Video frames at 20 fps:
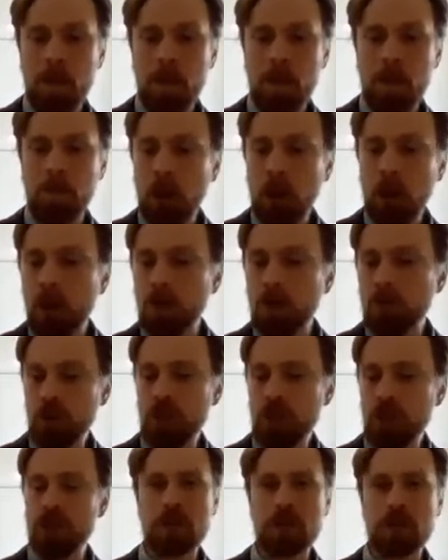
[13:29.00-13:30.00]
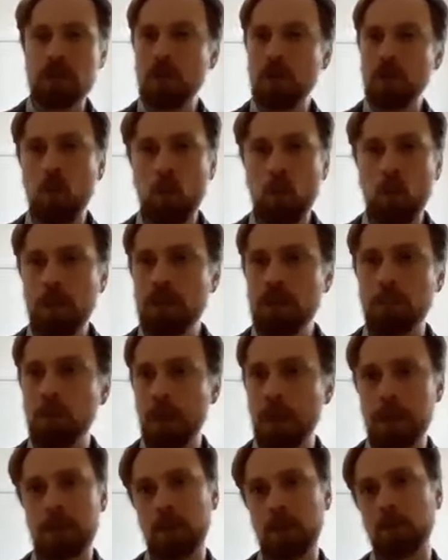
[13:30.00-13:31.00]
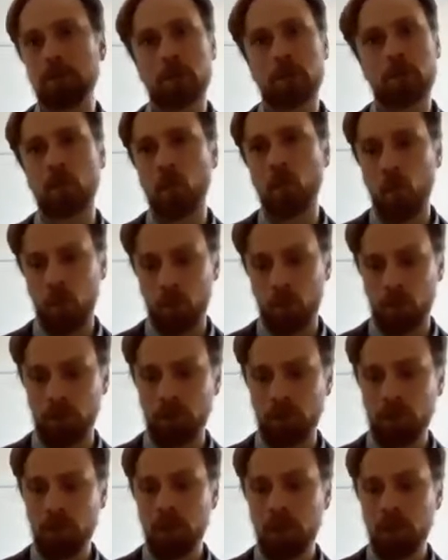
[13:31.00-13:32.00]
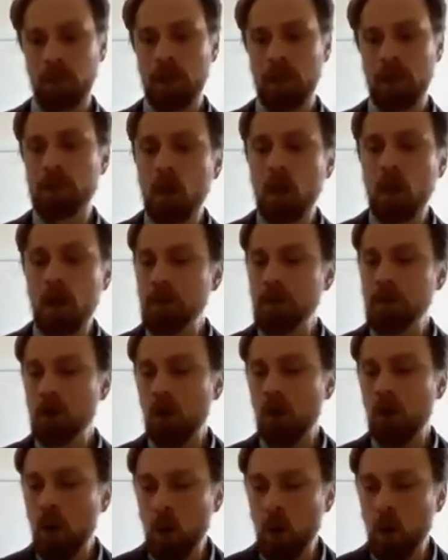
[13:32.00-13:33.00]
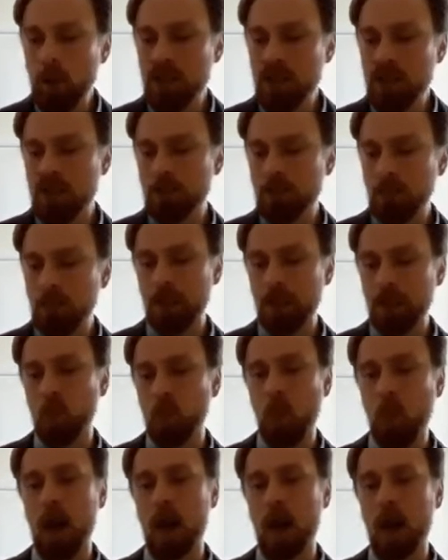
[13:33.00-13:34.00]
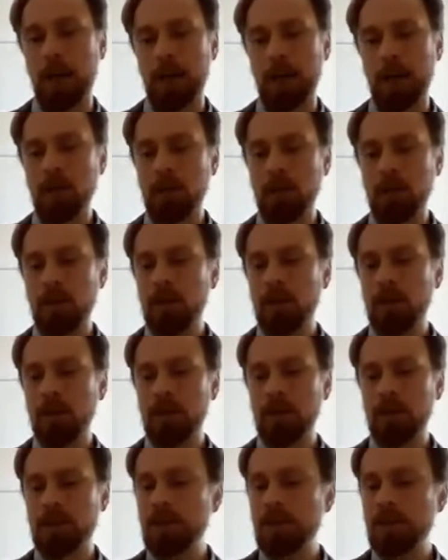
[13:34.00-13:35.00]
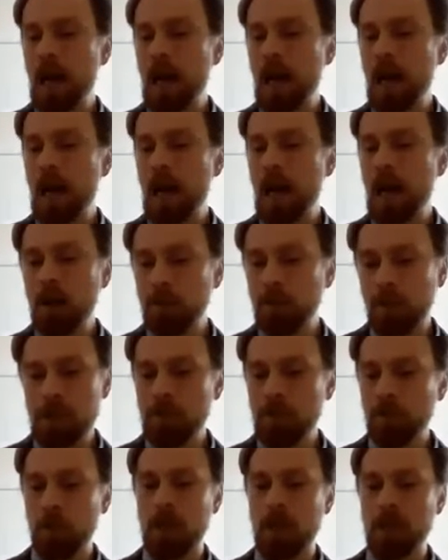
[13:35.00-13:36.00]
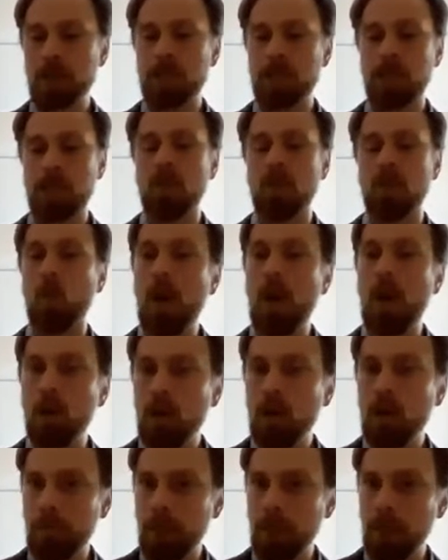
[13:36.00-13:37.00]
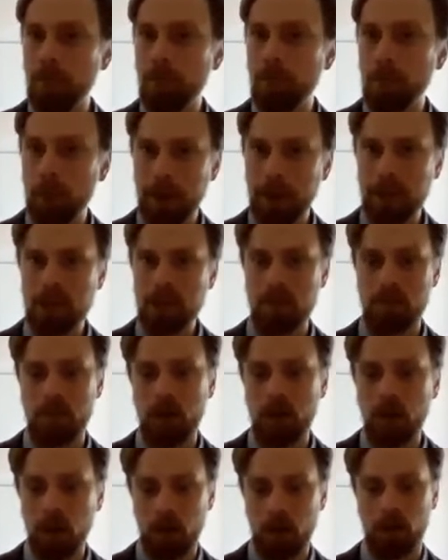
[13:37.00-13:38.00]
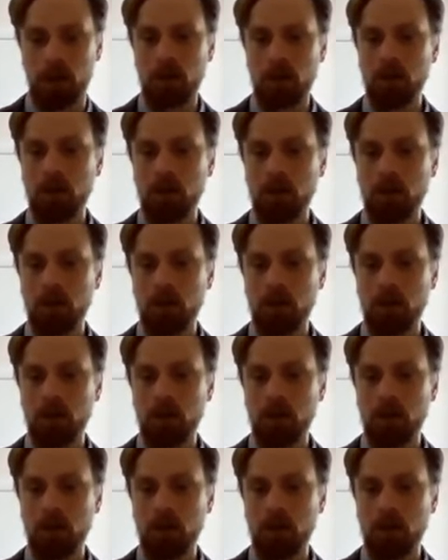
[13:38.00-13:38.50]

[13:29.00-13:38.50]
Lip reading: But the heart of Jesus is always breaking for the world. His arms are always spread wide in sacrifice for us in the welcoming embrace of a hug.